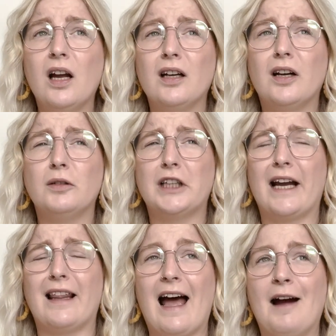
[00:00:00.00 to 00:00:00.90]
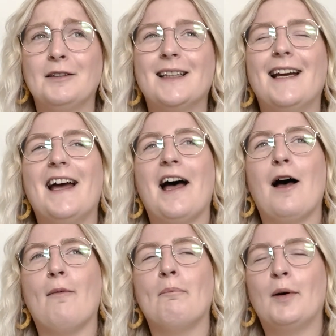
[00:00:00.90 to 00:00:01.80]
go check that
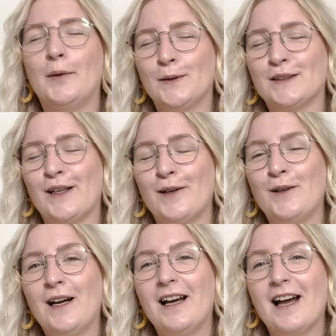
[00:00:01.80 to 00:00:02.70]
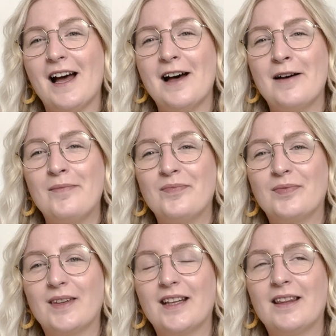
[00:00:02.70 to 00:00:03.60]
out. But also
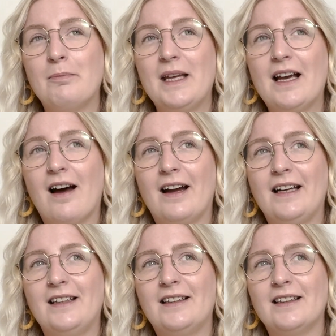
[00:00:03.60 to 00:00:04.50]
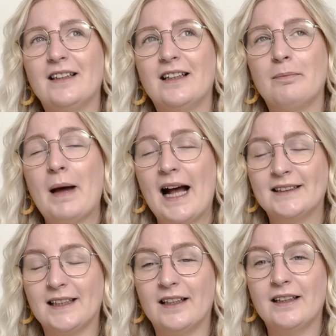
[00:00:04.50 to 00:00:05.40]
the Be Kind
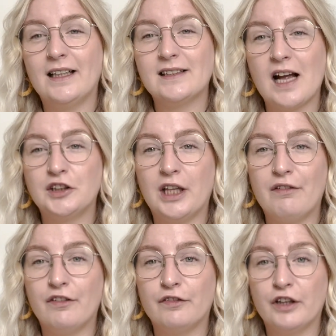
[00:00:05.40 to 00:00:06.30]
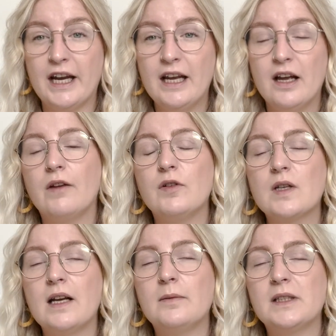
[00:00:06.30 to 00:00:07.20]
pattern is actually for free. If you
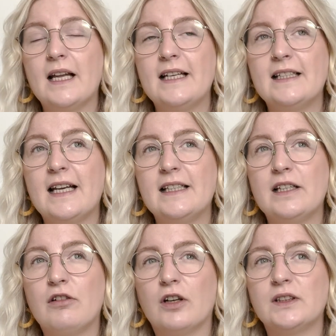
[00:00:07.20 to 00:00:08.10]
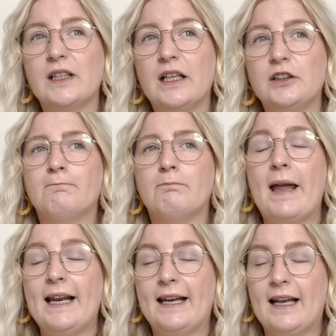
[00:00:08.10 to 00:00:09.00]
sign up to Lazy Daisy cross stitch
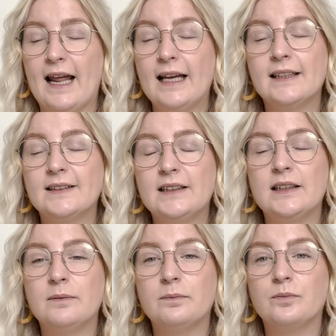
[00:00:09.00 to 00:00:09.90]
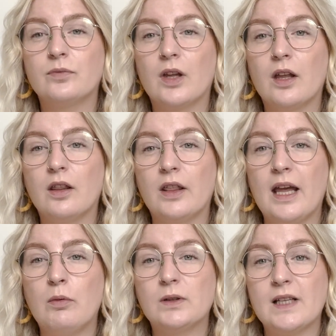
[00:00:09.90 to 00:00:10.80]
mailing list, they
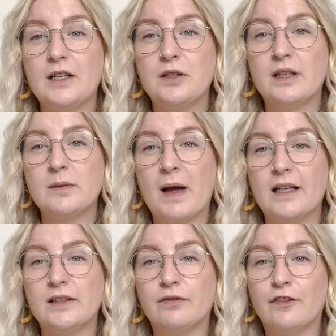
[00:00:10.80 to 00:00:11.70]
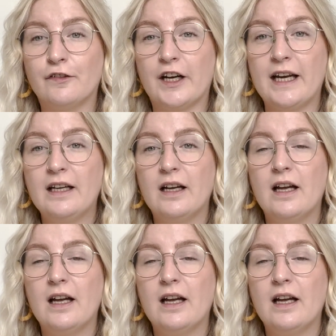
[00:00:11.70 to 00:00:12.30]
will send you this pattern for free,